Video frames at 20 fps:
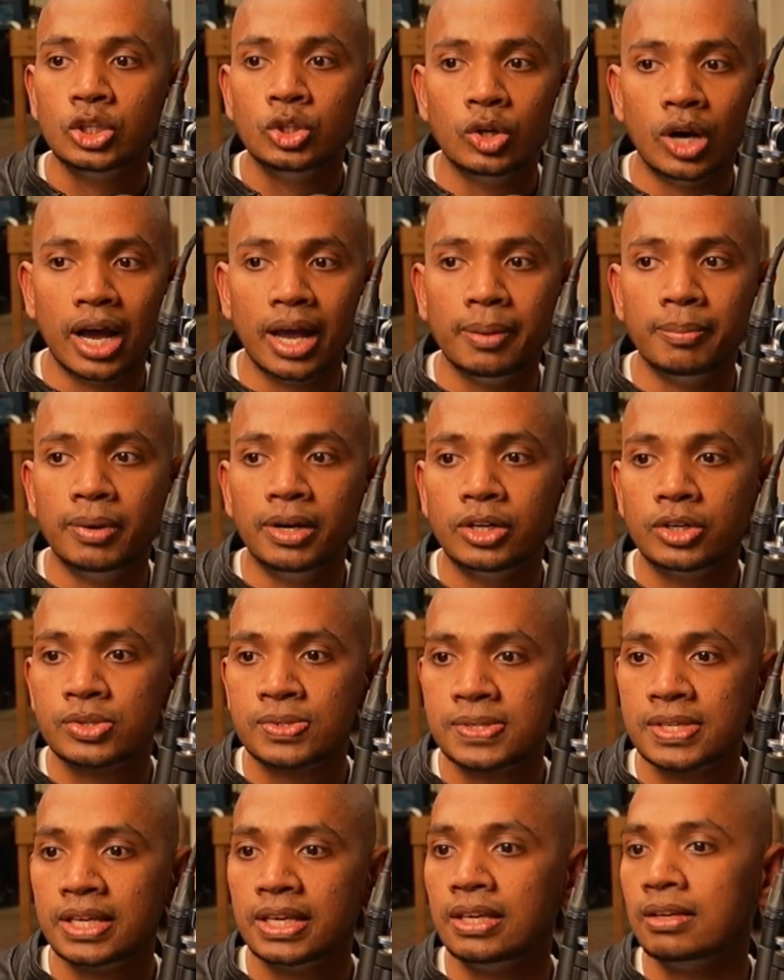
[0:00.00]
You are able to
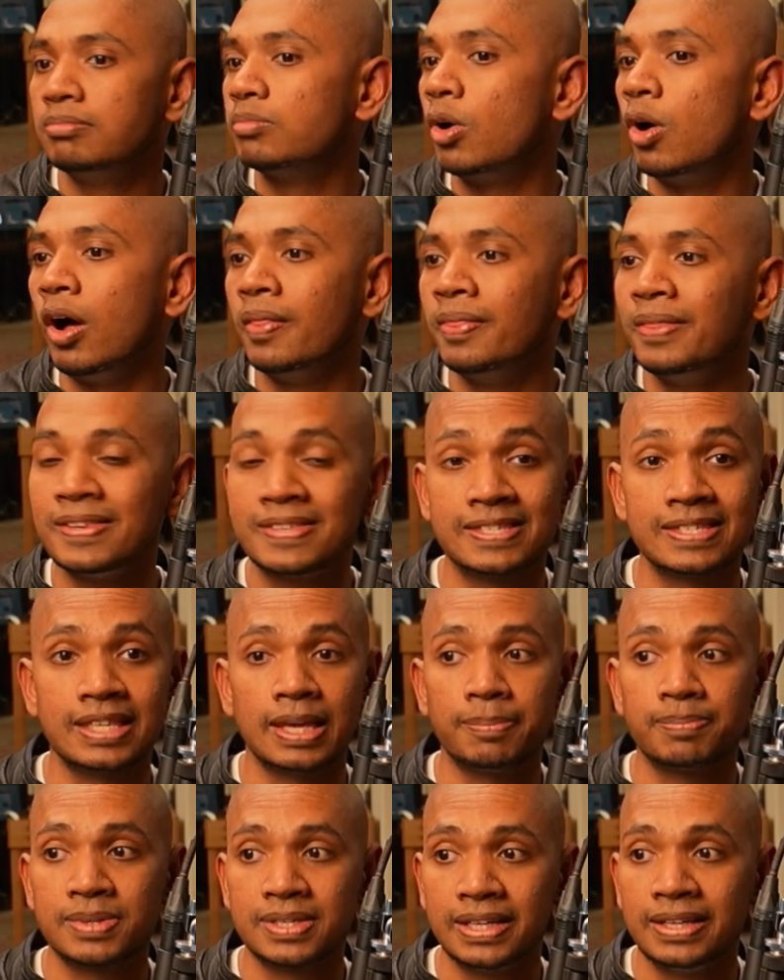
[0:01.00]
see all the
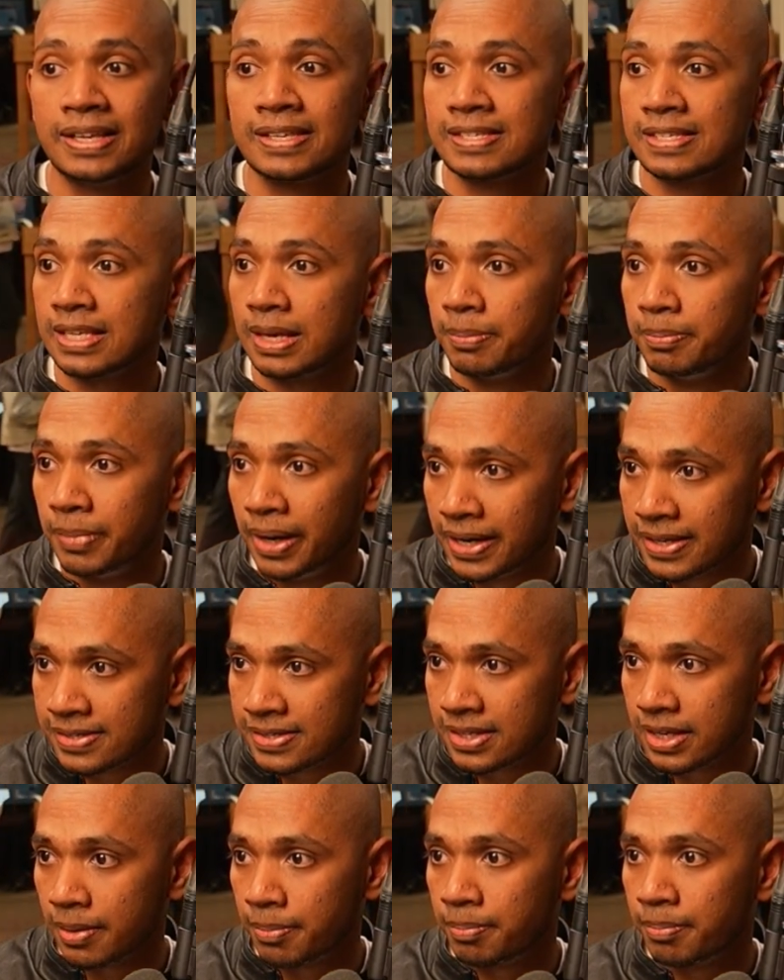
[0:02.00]
steps in a
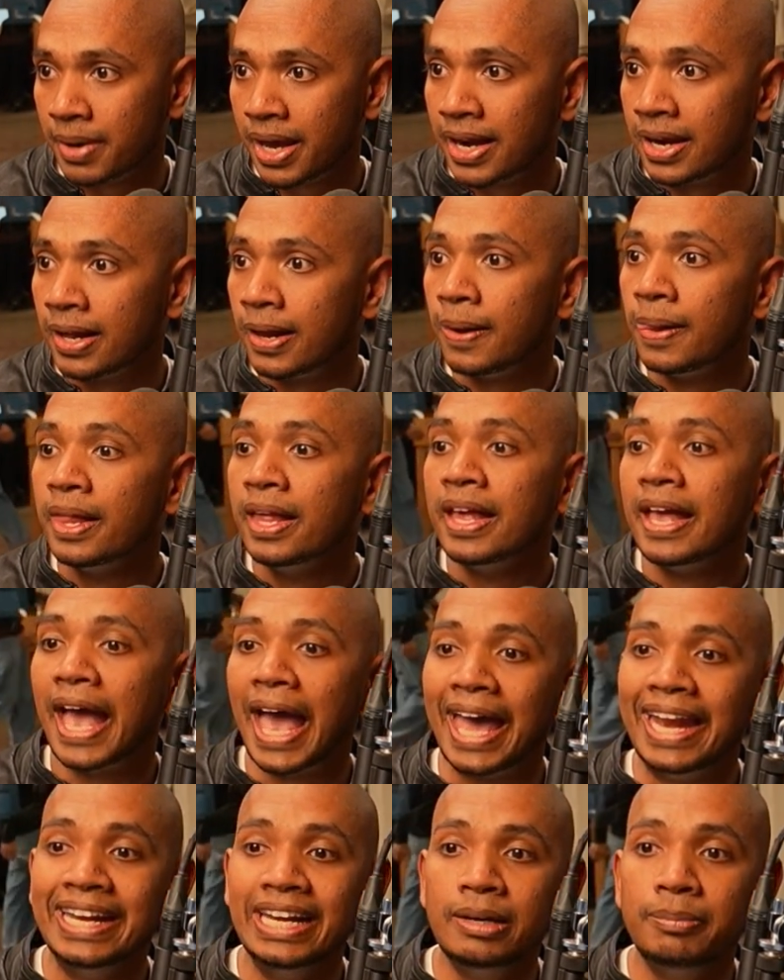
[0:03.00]
step-by-step manner,
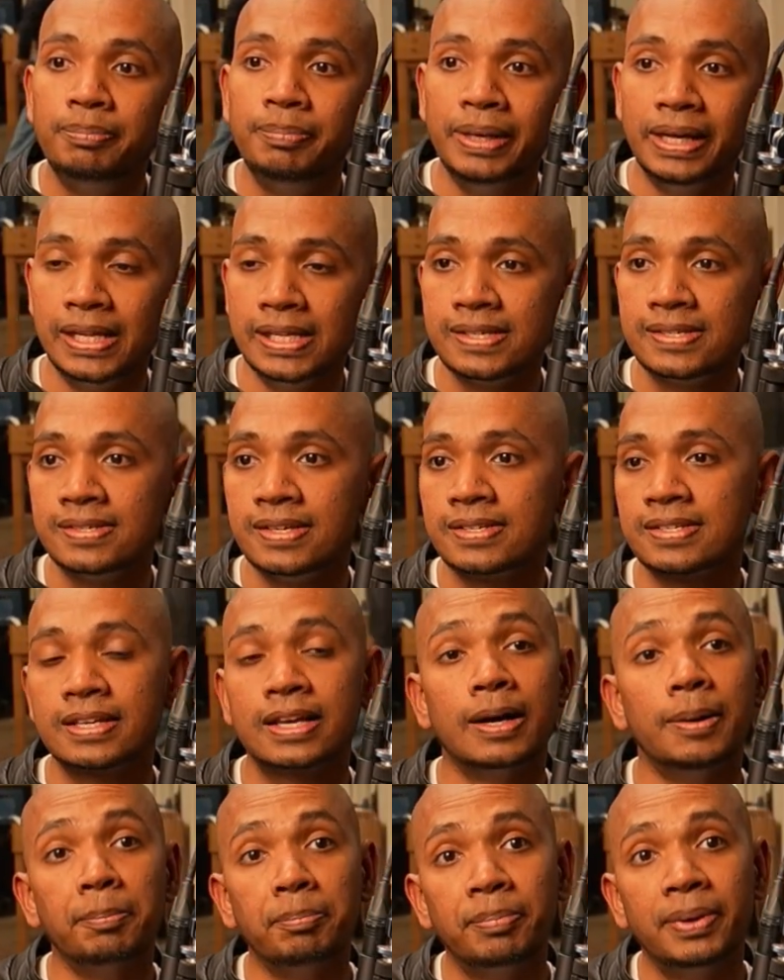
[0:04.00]
and it builds
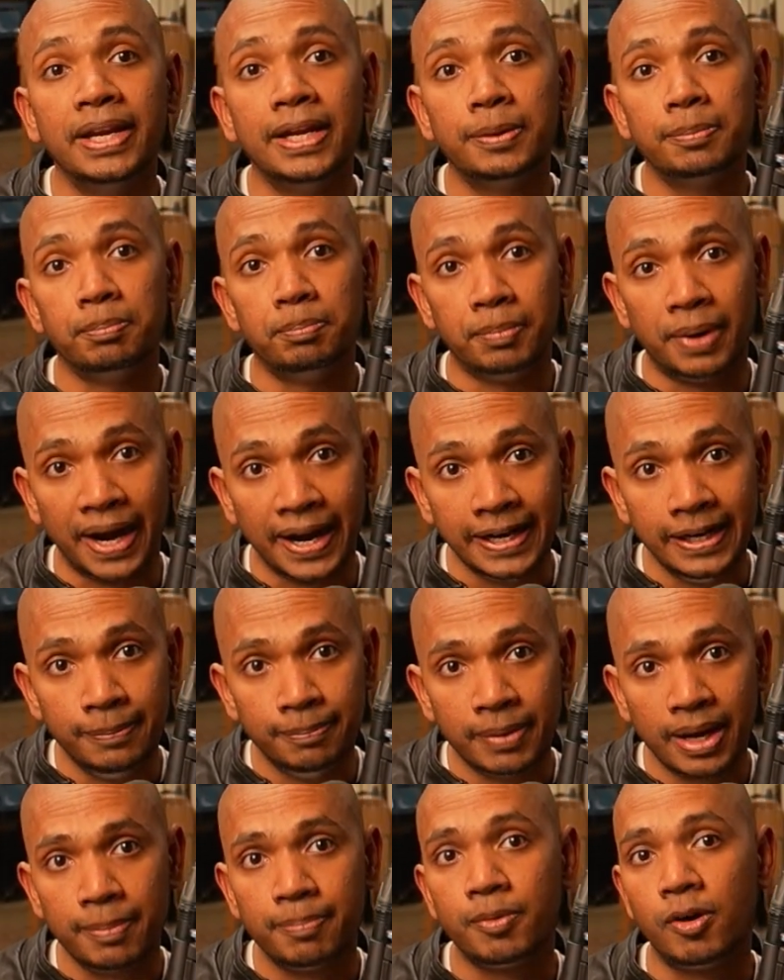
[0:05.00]
this complete
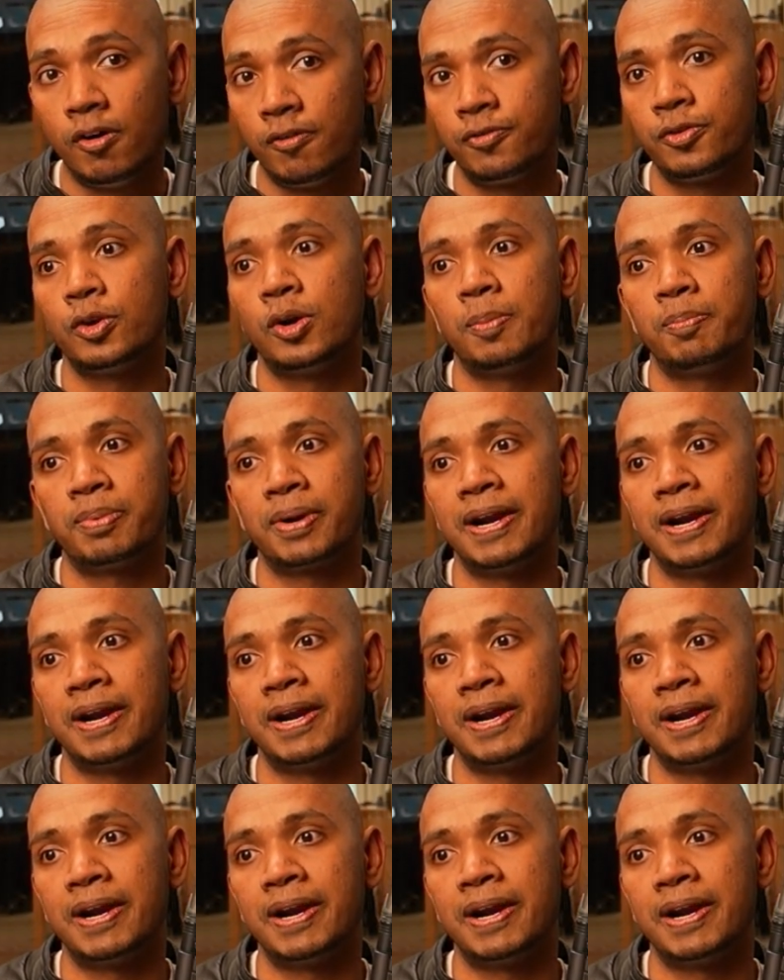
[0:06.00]
mind map of your